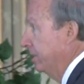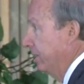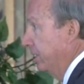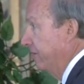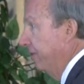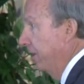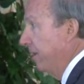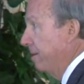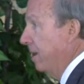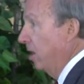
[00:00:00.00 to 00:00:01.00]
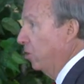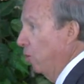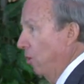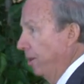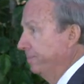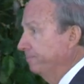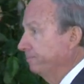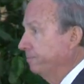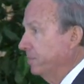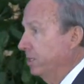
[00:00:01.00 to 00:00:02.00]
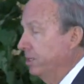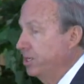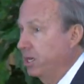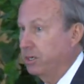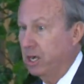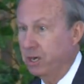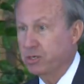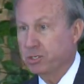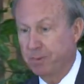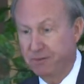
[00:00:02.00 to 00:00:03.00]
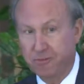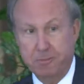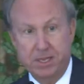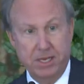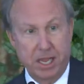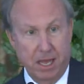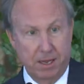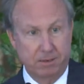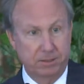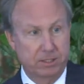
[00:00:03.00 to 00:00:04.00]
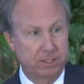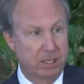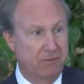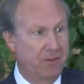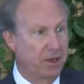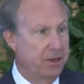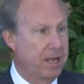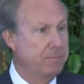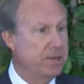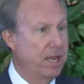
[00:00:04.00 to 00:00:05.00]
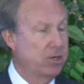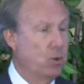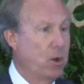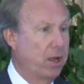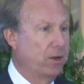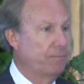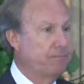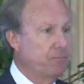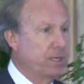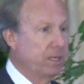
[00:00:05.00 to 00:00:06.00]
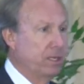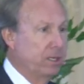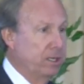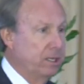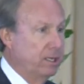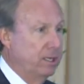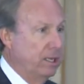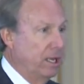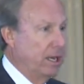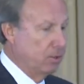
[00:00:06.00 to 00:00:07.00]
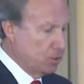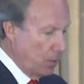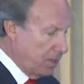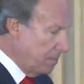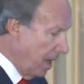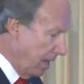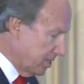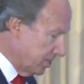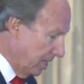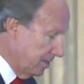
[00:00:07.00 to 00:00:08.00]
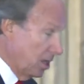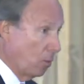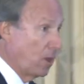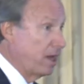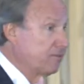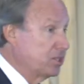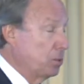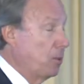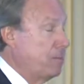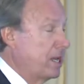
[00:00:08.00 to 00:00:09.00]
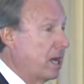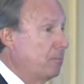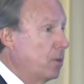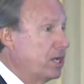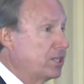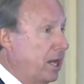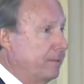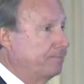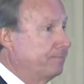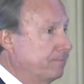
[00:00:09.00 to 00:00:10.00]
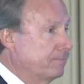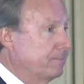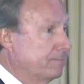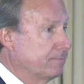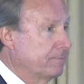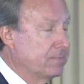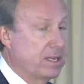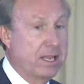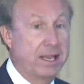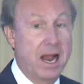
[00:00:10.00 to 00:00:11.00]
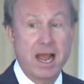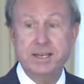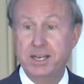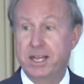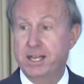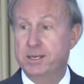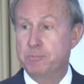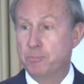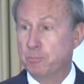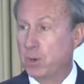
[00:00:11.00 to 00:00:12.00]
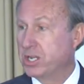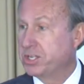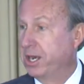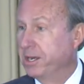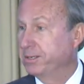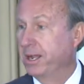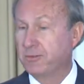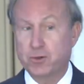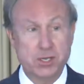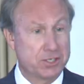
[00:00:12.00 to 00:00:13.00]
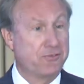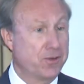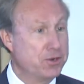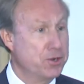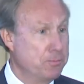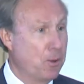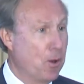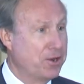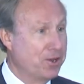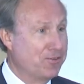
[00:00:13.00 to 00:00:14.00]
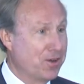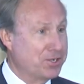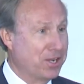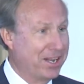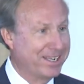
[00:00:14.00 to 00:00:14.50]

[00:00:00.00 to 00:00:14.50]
a fellow named Al Gore, a young congressman from Indiana, a fellow named Dan Quayle. And it was written about us then that one of us would become president. And I did, president of Christopher Newport University.